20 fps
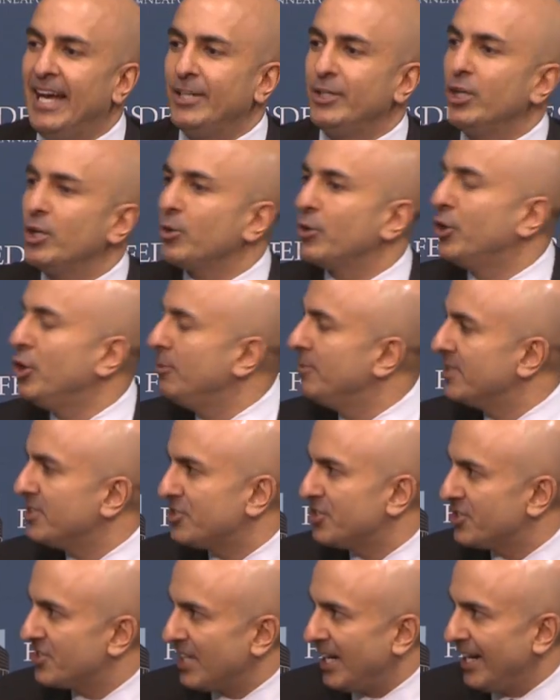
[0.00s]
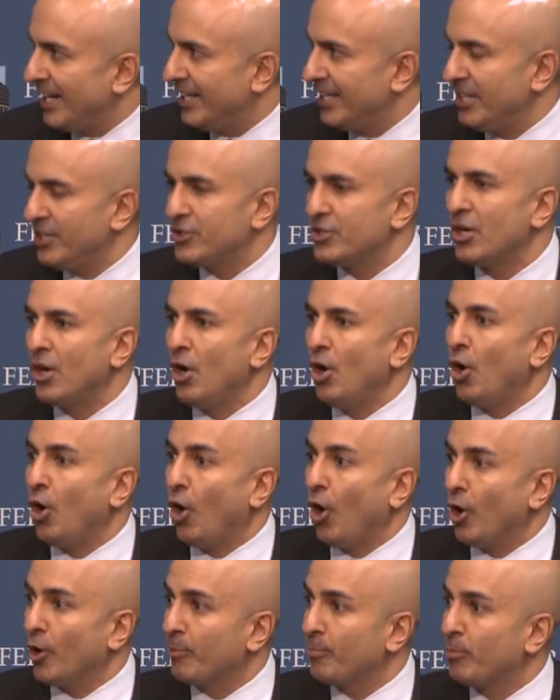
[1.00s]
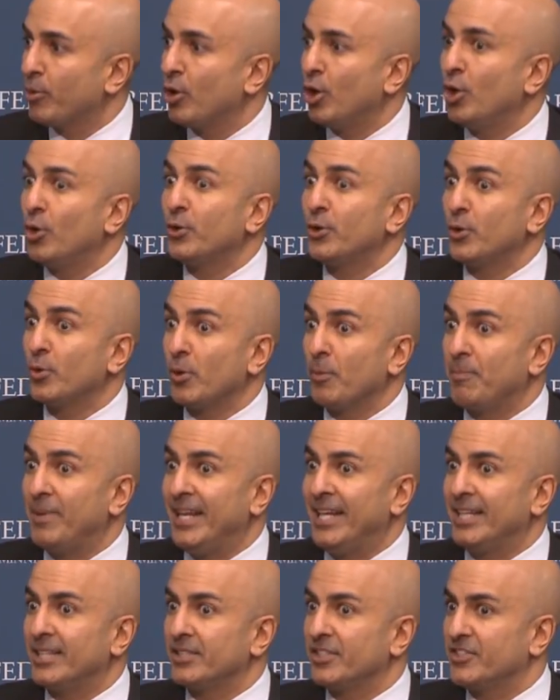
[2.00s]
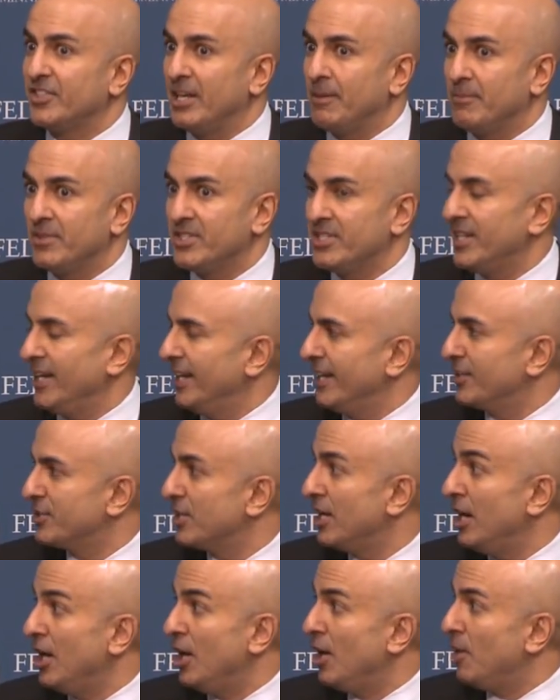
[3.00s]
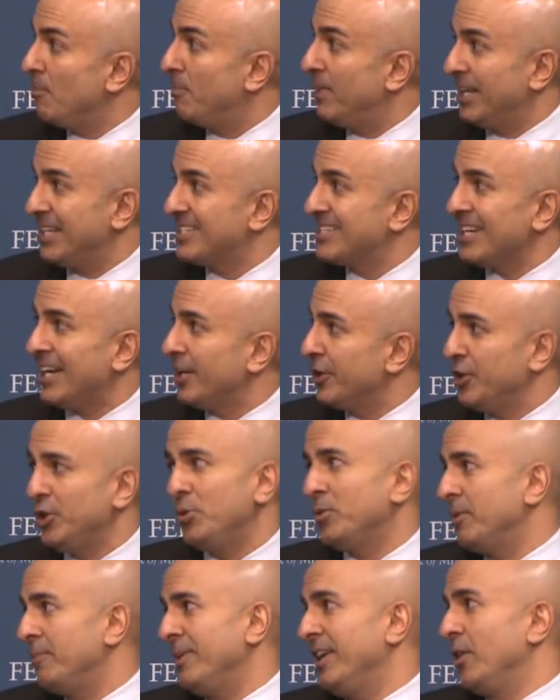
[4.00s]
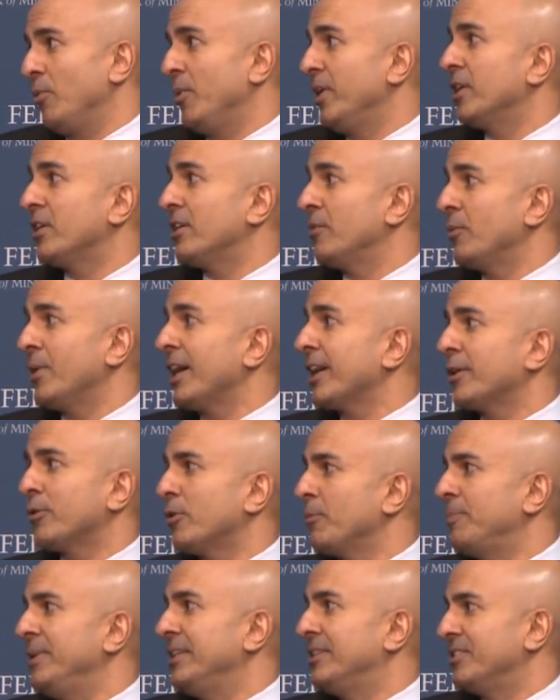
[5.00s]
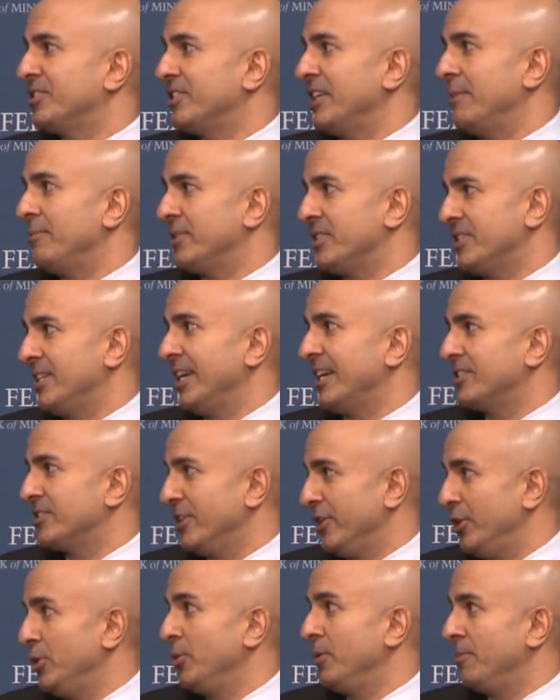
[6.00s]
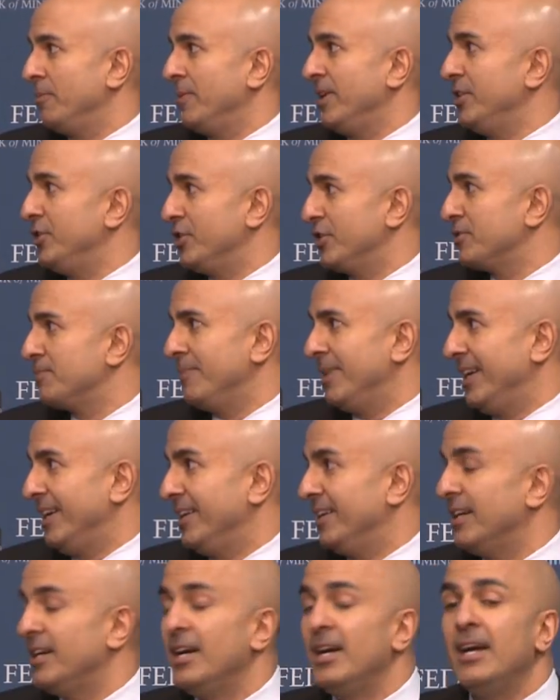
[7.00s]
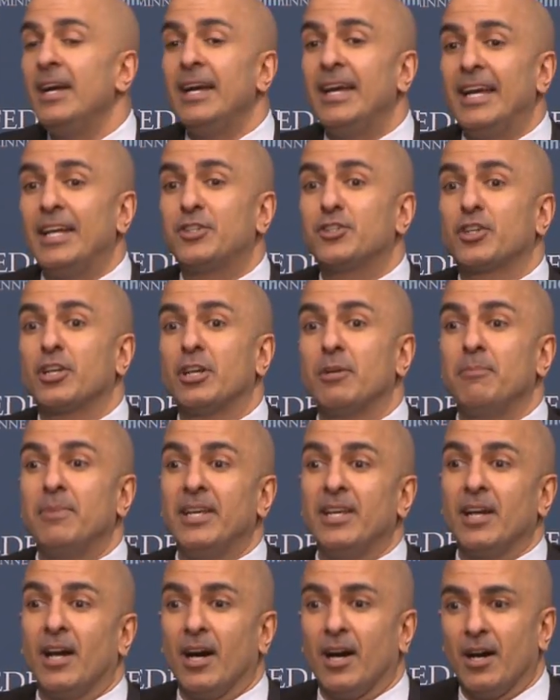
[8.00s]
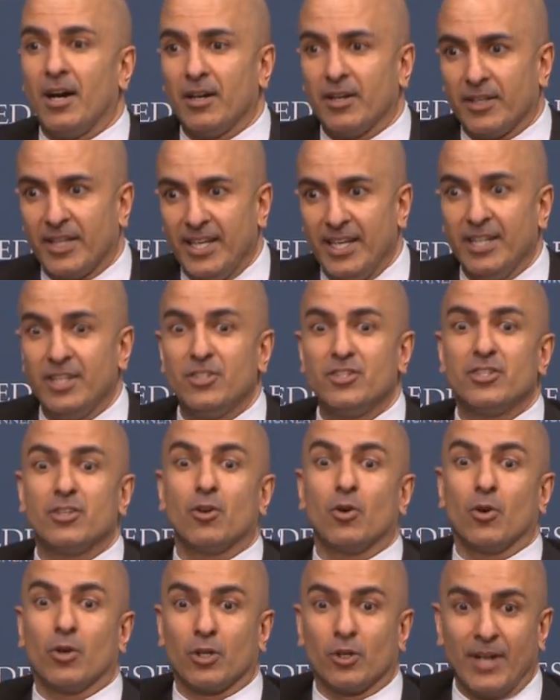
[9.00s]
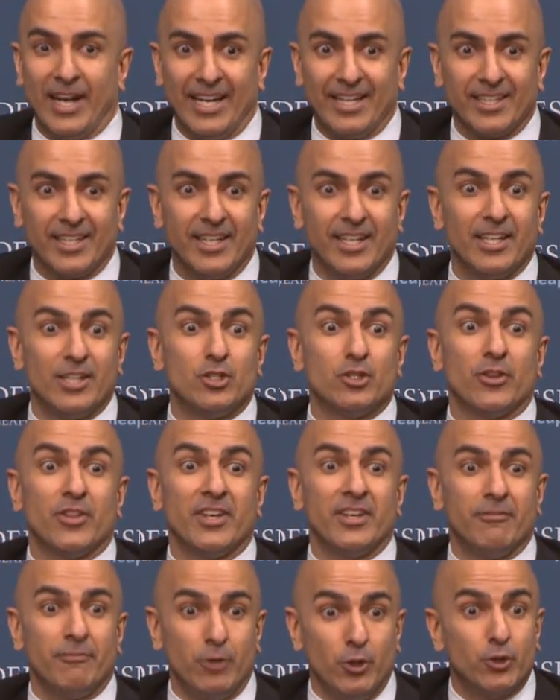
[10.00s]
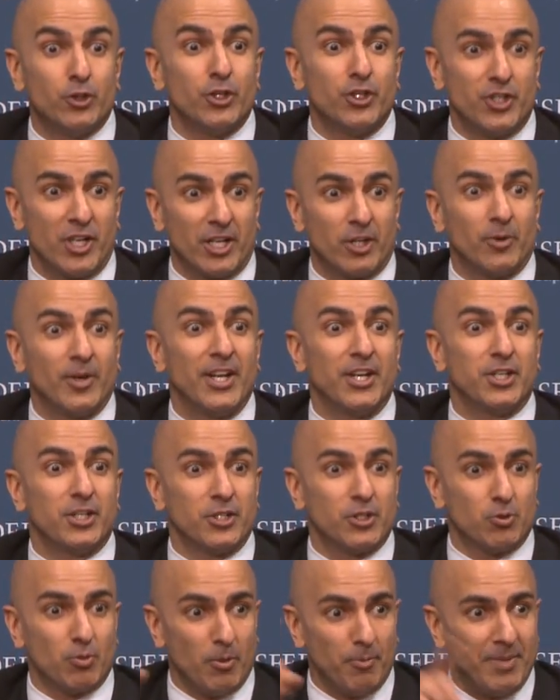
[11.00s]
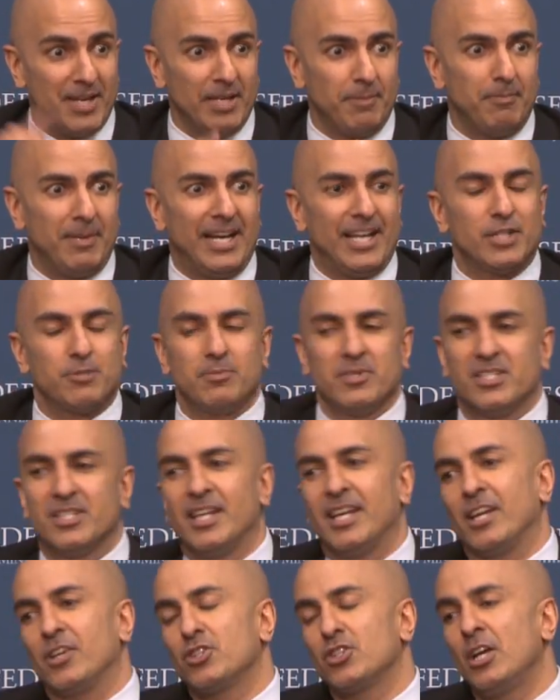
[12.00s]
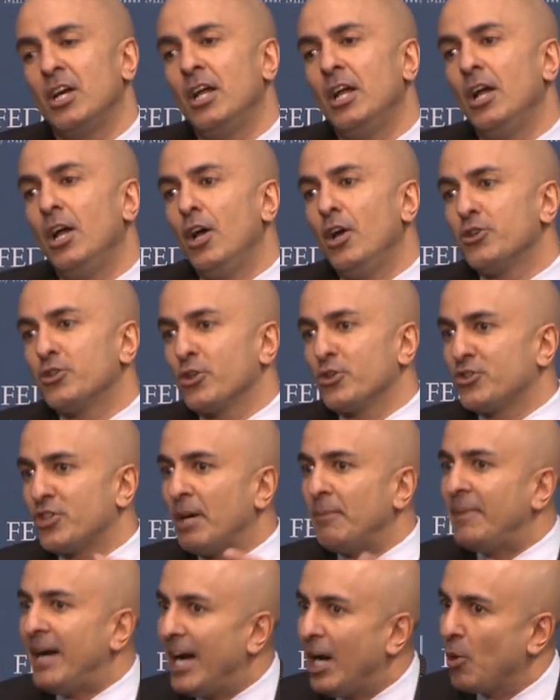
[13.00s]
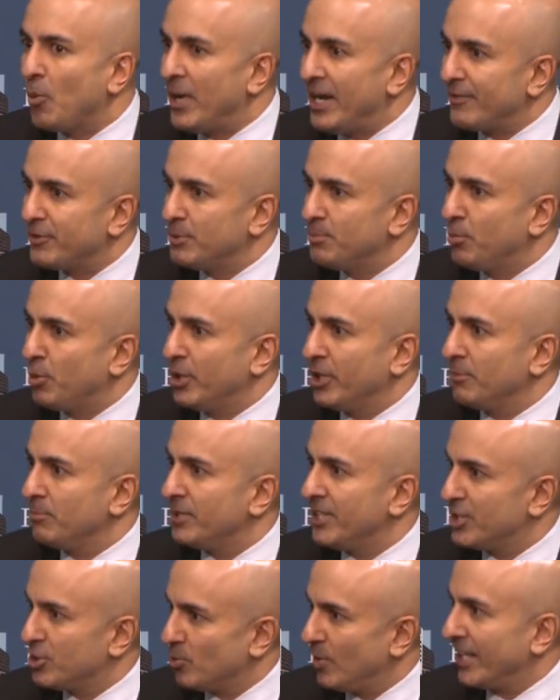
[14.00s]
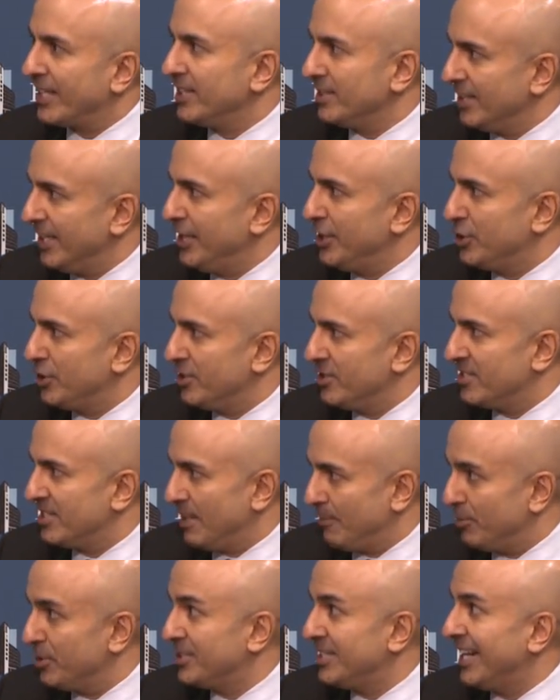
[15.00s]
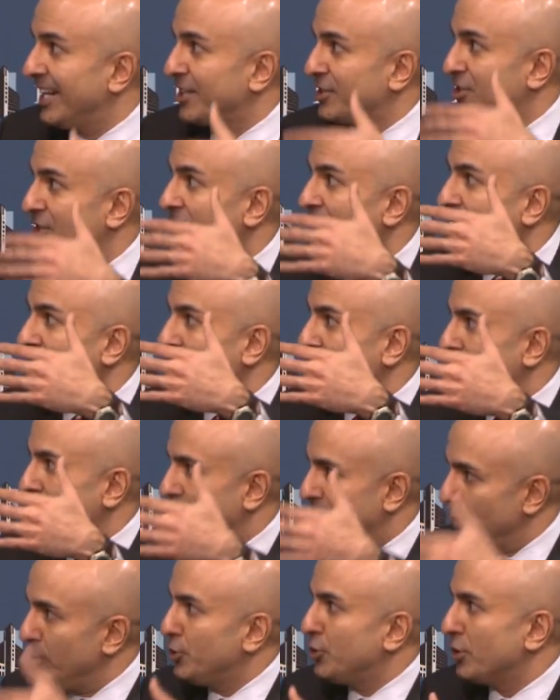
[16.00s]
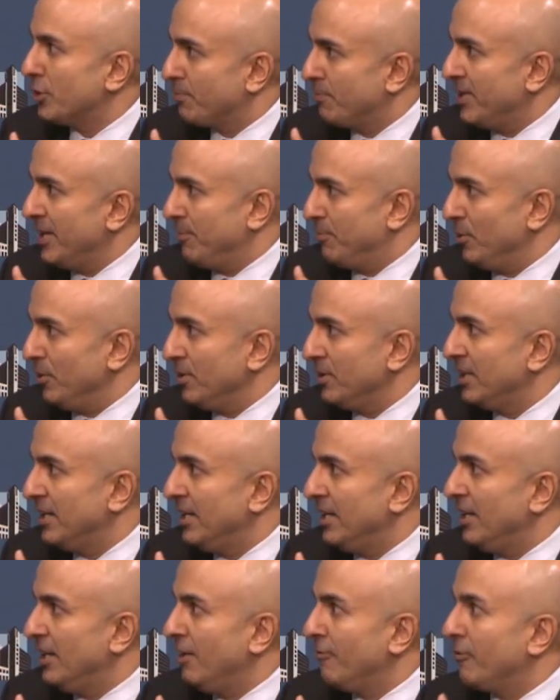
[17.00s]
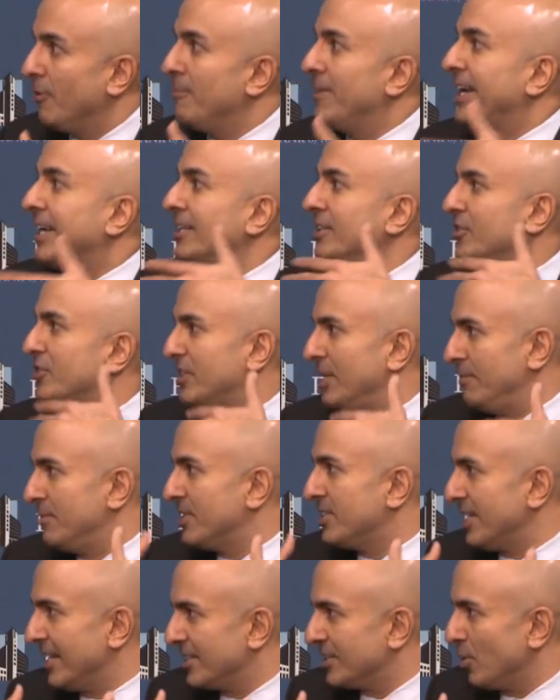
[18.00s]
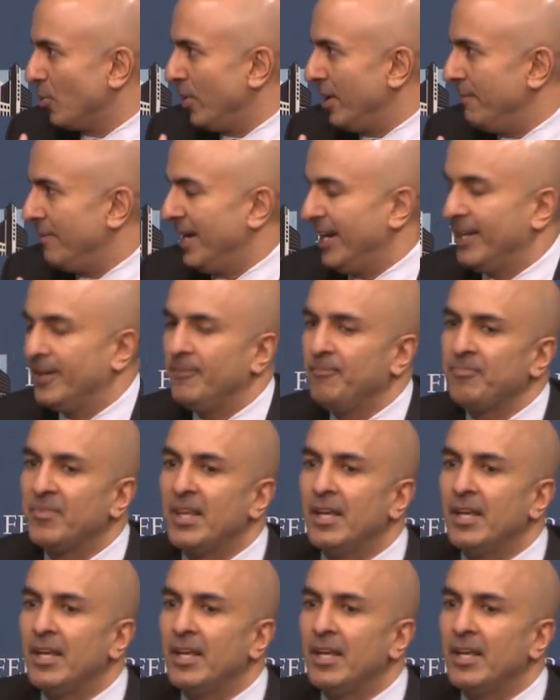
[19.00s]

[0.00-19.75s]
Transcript: And you know, human societies are prone to repeating the same mistakes. But it's not you and me. We don't, we're not going to repeat the same mistakes that you and me just made. It's going to be kids or grandkids or the future generations repeat past mistakes. So somehow we have to put in place regulations that protects future people from making the same mistakes that we made.